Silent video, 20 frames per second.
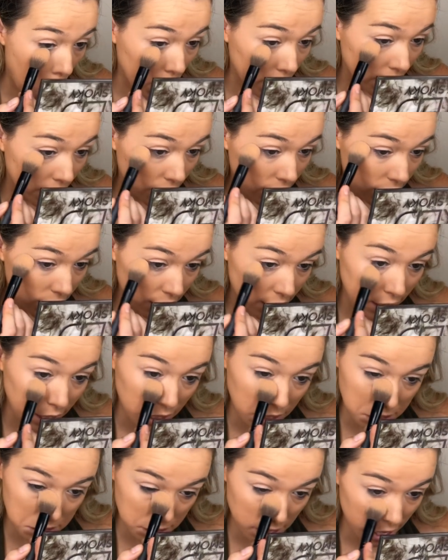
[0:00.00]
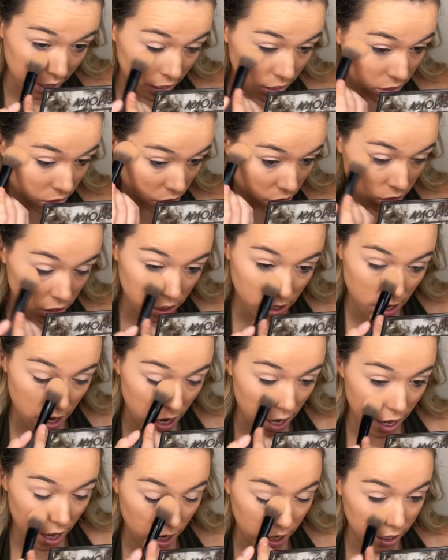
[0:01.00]
and I lightly set this under the
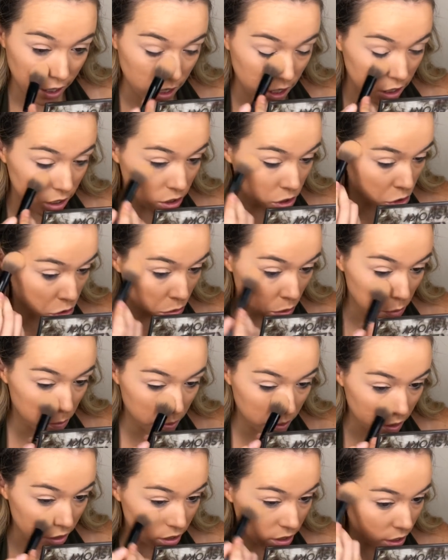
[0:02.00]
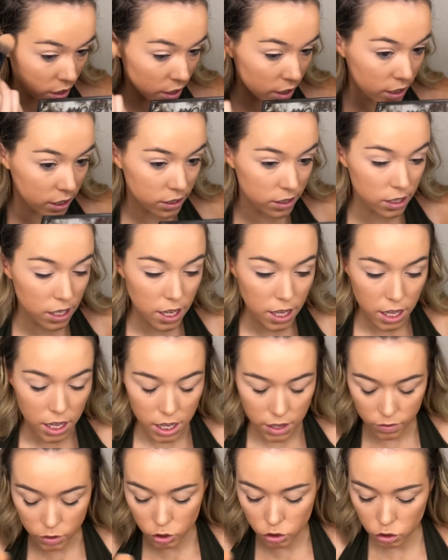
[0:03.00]
eye. I kind of sweep it under because
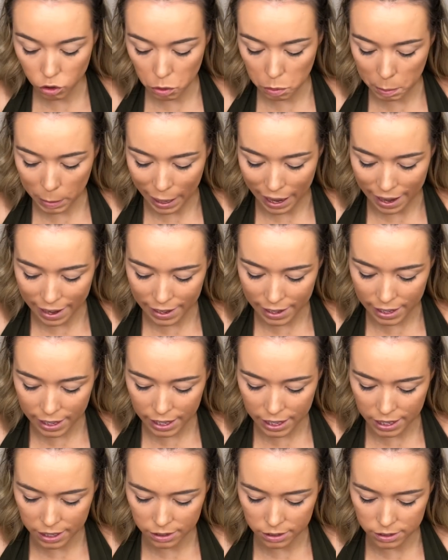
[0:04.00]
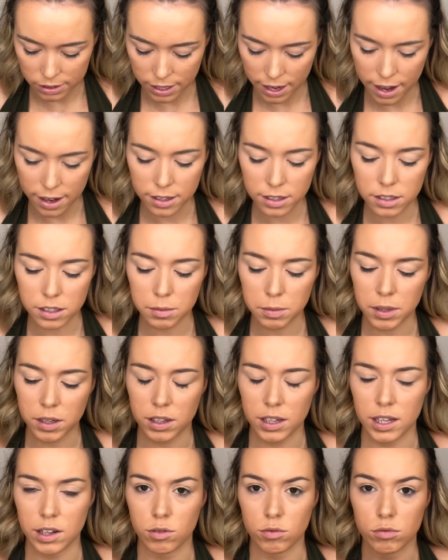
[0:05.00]
if you do pat it, it'll tend to
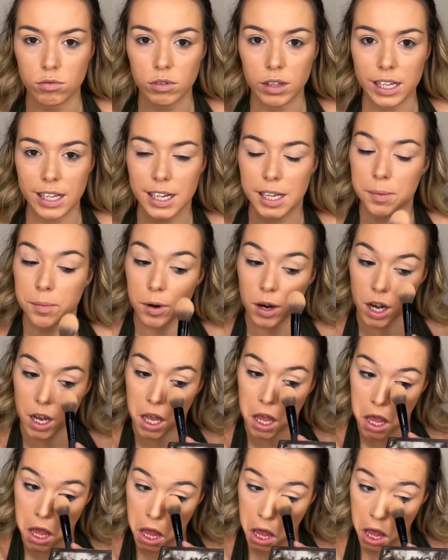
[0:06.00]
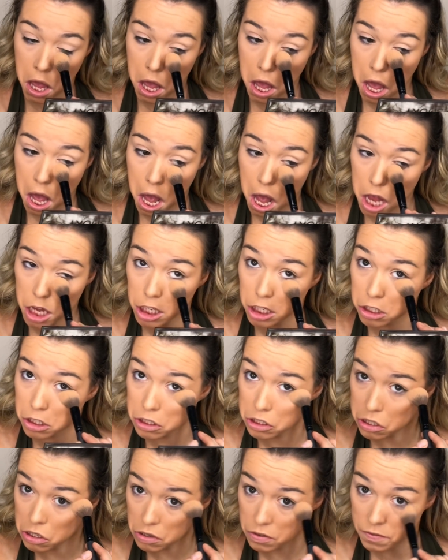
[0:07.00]
be like really bright. And
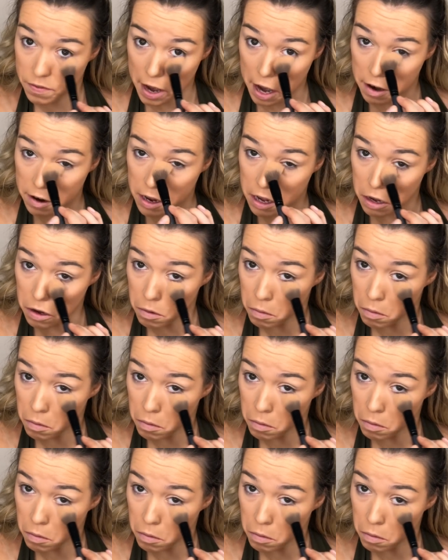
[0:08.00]
you'll just look very